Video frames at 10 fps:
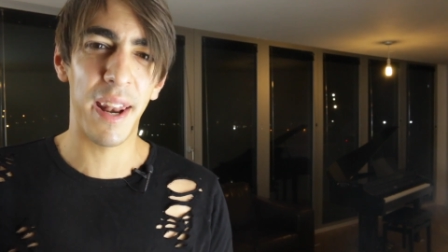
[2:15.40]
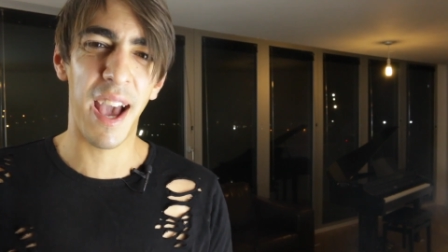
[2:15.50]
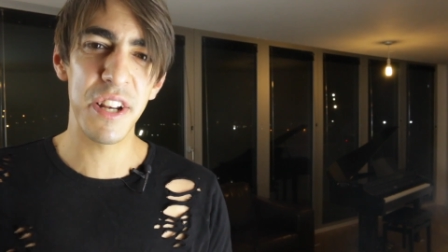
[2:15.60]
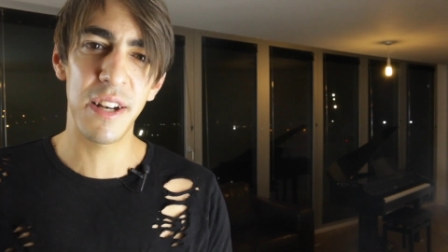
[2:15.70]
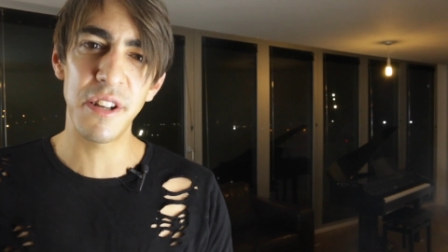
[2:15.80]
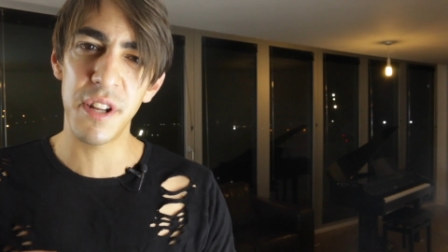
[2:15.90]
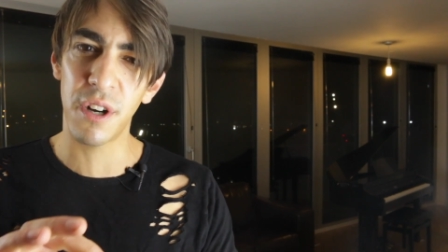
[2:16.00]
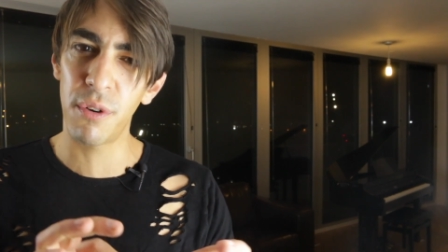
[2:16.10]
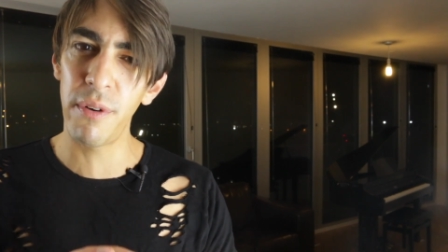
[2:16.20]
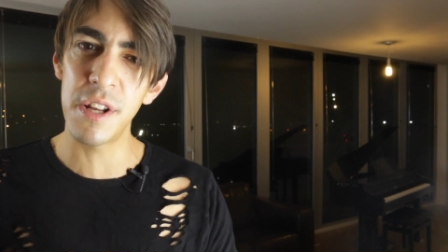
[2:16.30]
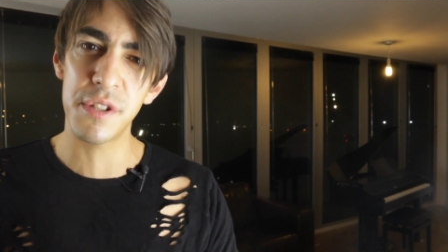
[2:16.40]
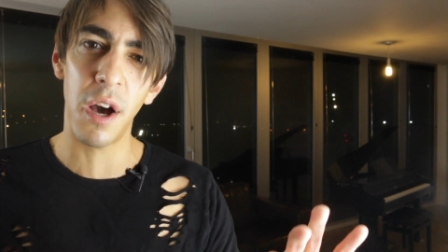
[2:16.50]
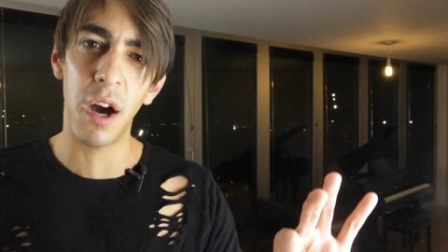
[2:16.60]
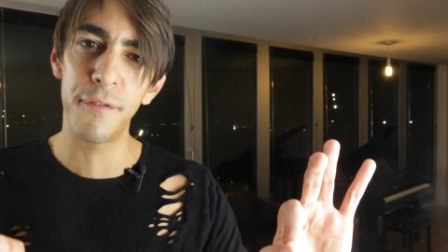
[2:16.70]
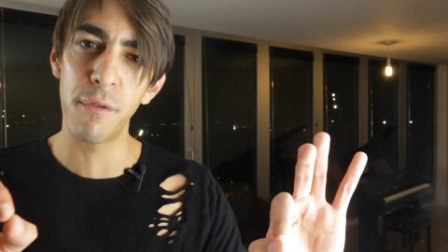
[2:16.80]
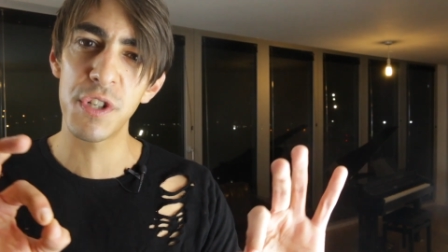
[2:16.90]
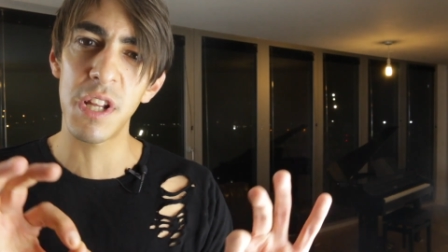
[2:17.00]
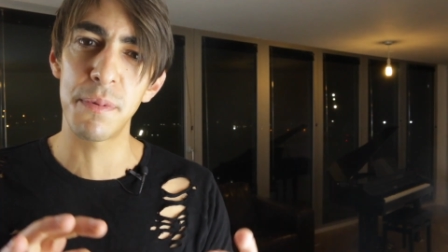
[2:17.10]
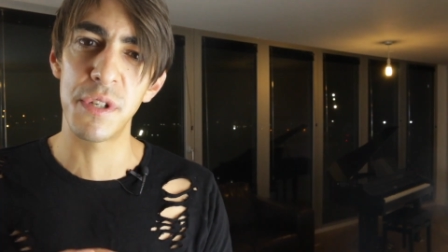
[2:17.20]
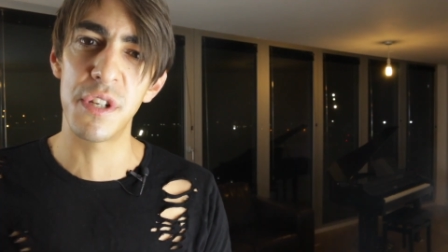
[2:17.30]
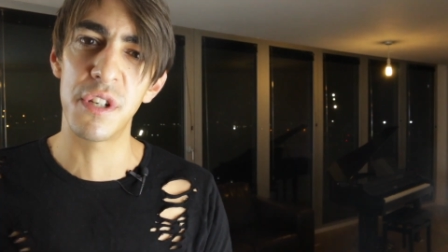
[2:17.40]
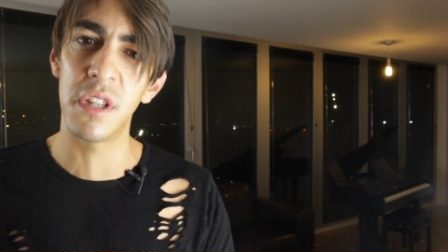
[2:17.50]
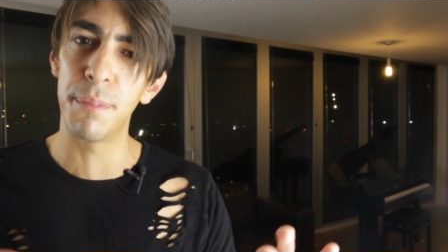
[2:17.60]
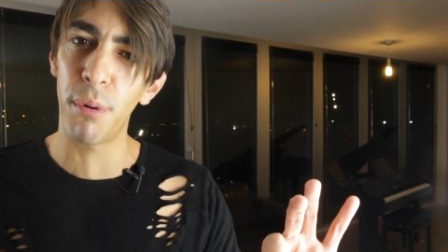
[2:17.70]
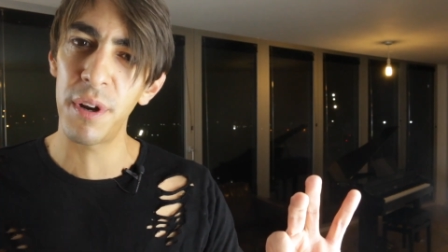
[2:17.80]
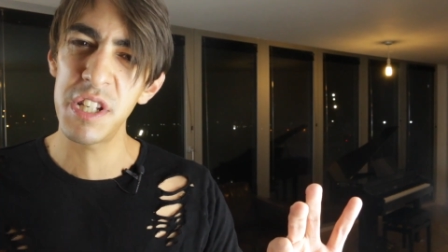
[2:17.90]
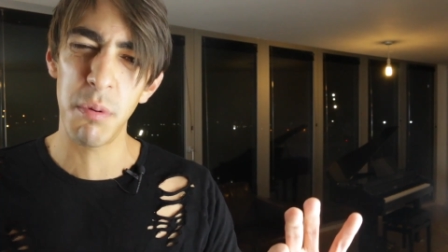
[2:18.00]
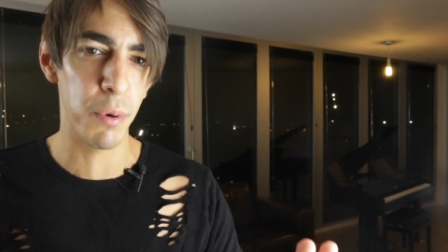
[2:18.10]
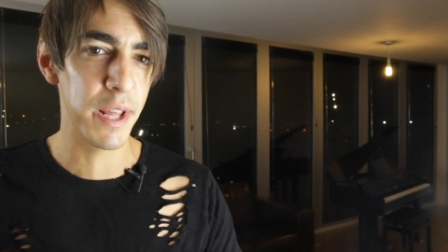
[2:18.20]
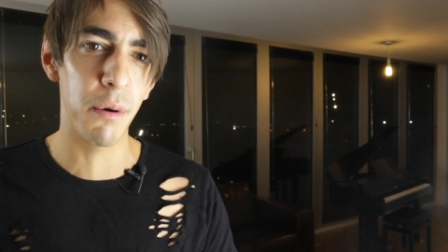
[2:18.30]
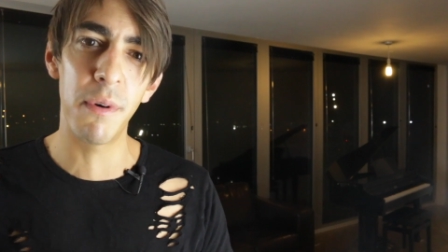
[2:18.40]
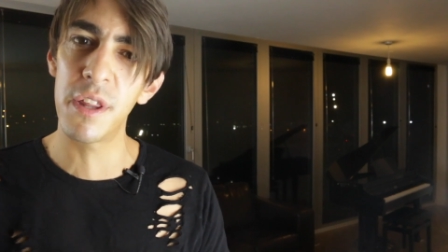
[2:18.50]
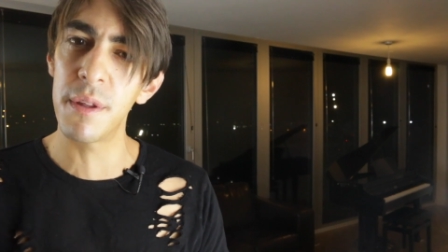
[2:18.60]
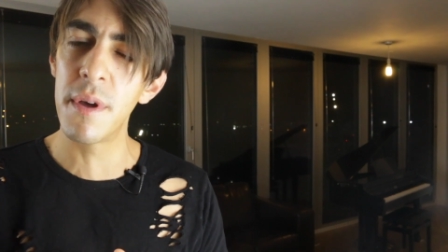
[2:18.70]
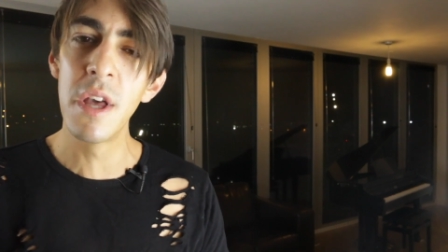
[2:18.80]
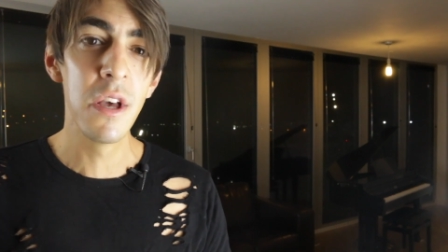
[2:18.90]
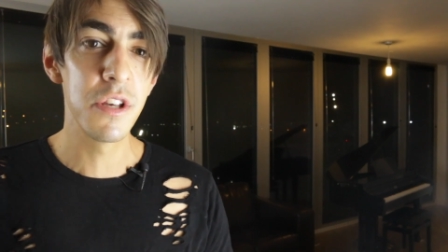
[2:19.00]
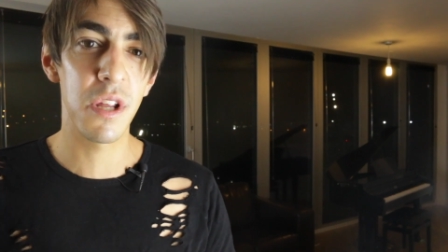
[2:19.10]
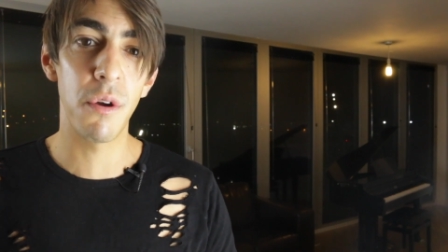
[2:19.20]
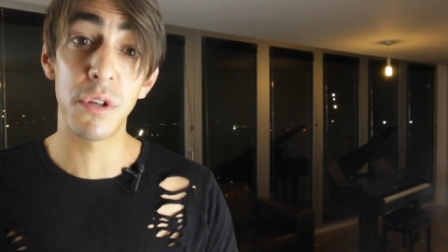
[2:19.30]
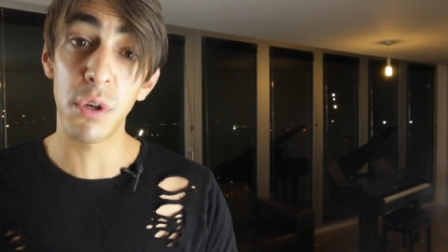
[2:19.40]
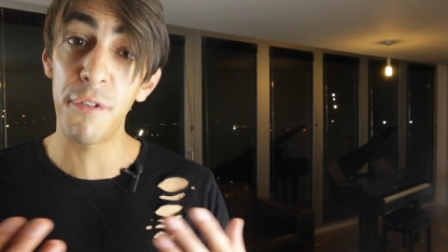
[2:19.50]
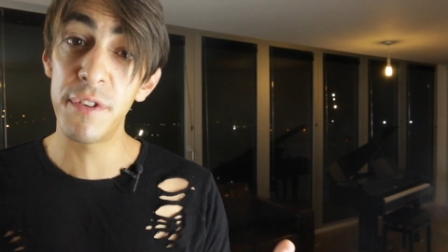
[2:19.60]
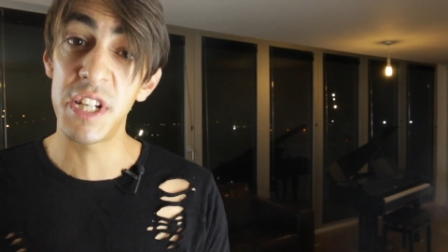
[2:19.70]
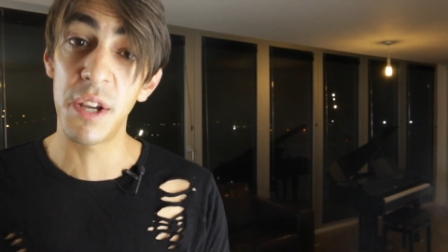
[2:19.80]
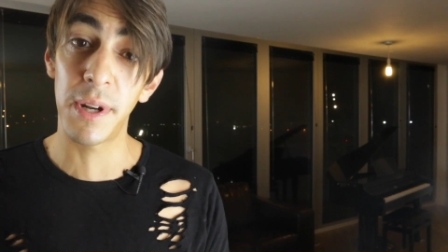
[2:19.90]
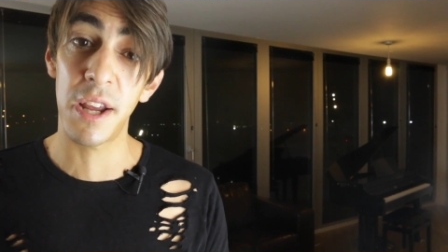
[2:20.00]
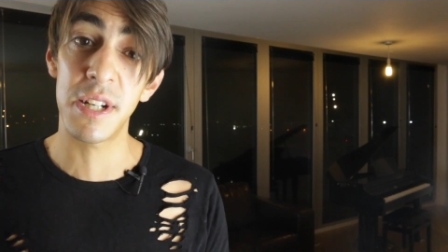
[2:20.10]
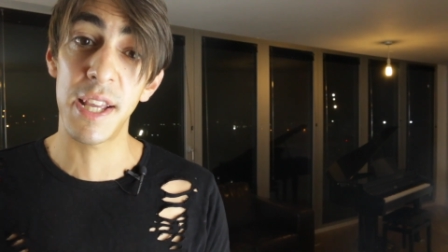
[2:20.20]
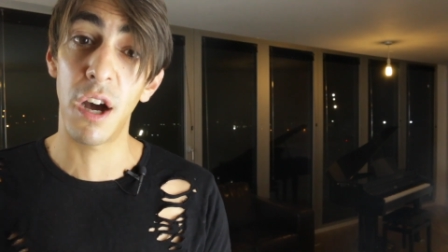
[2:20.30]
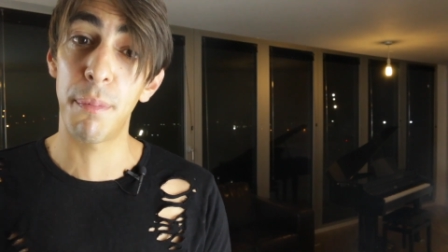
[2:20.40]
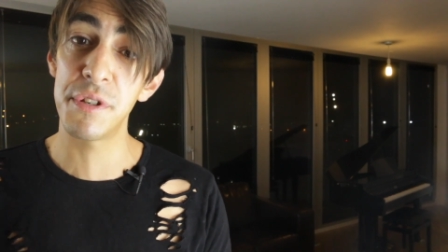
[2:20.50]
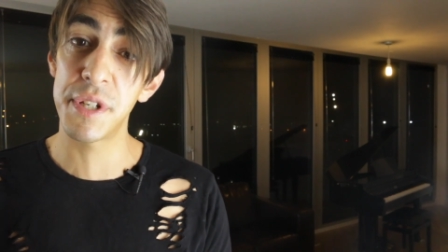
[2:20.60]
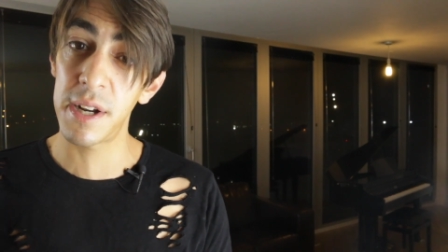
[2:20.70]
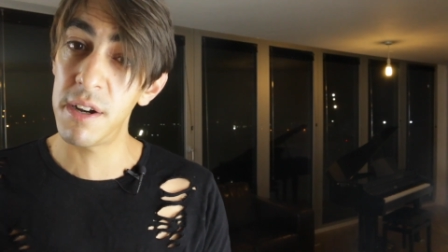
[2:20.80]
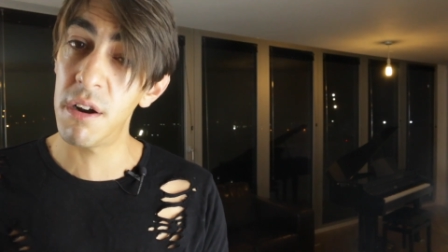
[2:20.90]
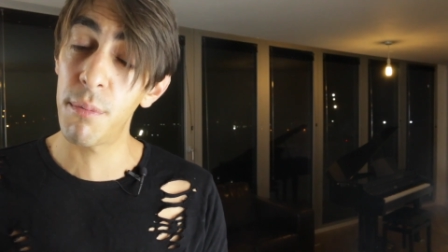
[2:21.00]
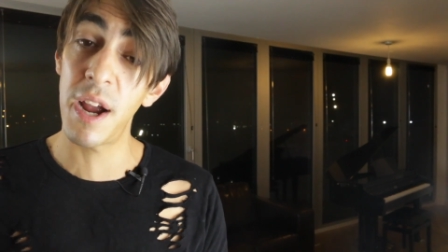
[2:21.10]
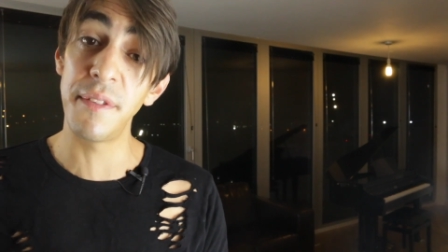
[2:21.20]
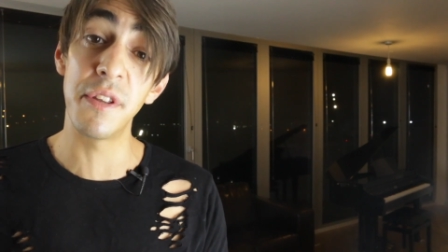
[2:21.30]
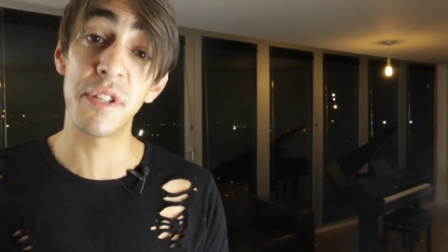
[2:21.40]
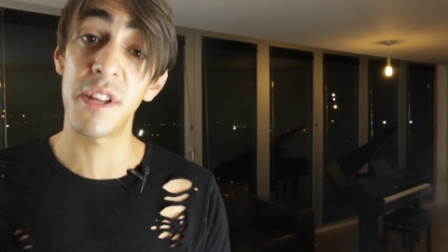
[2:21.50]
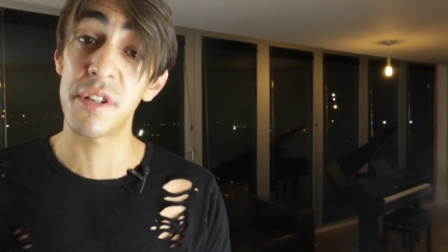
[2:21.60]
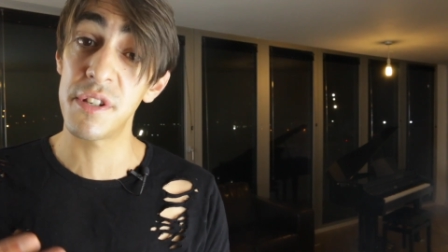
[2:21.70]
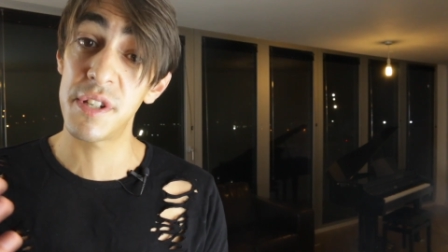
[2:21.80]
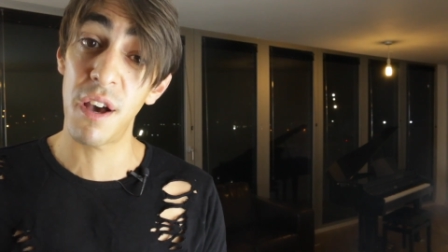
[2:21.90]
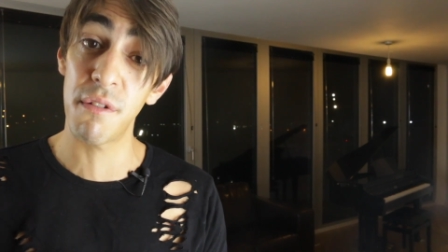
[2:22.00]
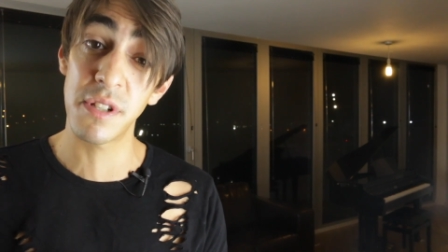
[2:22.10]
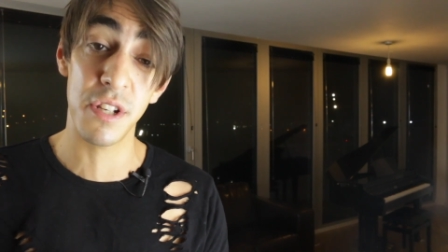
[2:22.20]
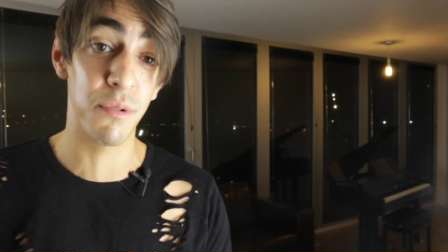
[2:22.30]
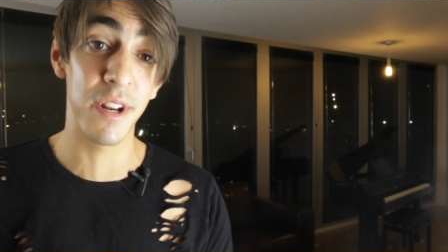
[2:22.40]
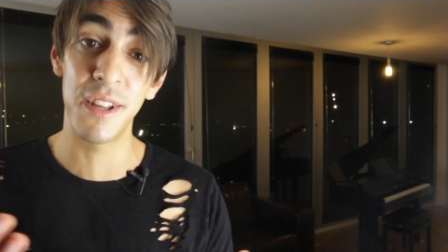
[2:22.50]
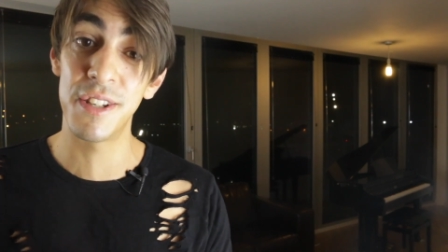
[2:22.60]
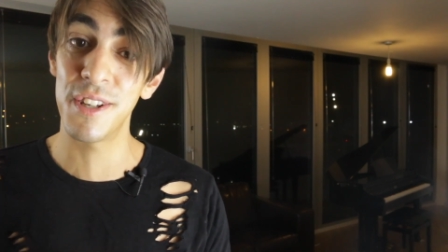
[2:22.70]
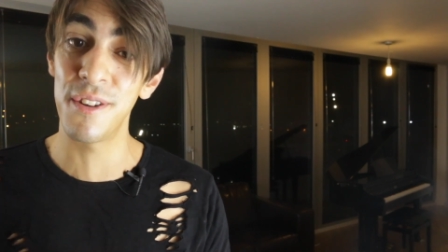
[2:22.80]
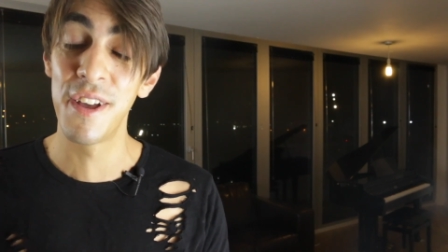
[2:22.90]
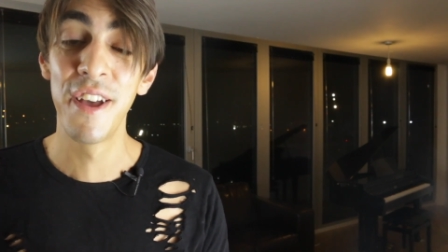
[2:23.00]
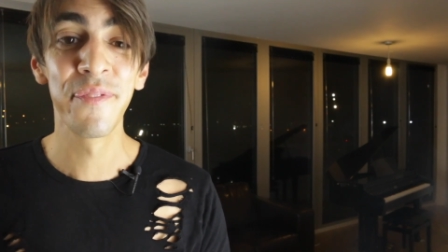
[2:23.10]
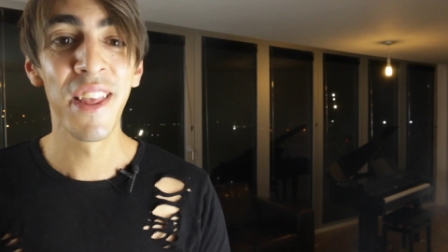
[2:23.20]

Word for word: and it actually secretes harmful substances to the body, so we want to get rid of them. So autophagy will actually help us to clear away these senescent cells, so that's really good too.